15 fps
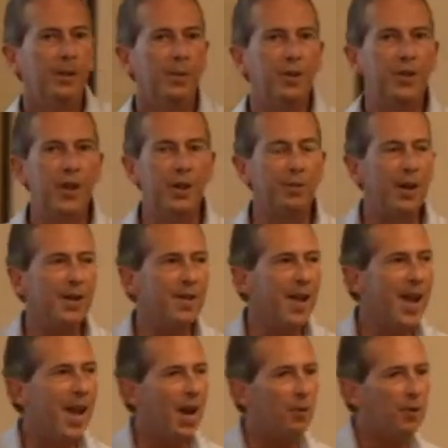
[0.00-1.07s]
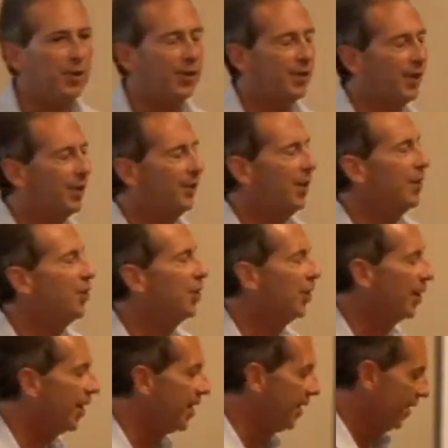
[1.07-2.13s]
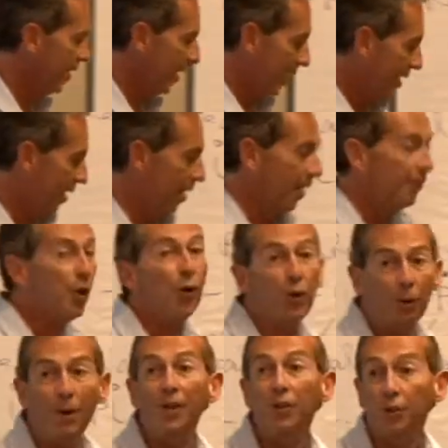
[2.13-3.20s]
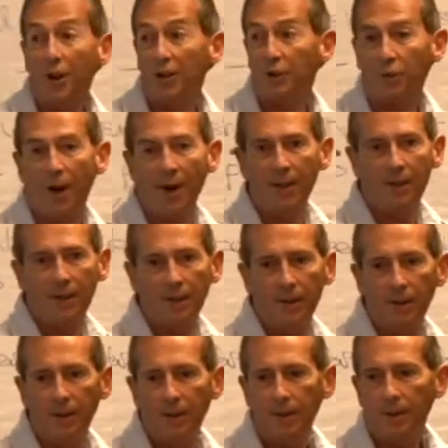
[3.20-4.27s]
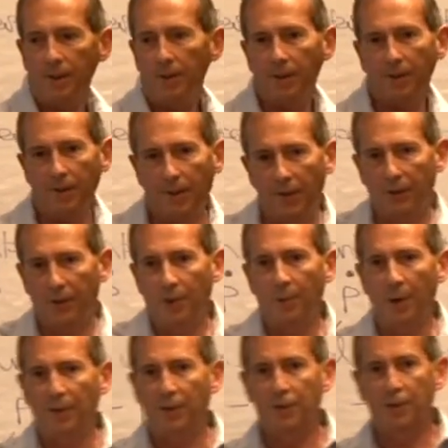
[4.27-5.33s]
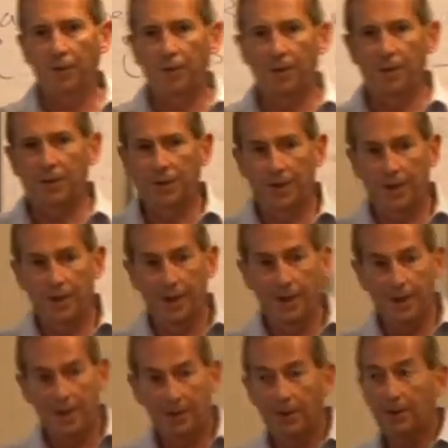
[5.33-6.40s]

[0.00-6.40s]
that we generate there, which is essentially another interest rate, so I think this goes back to your question earlier,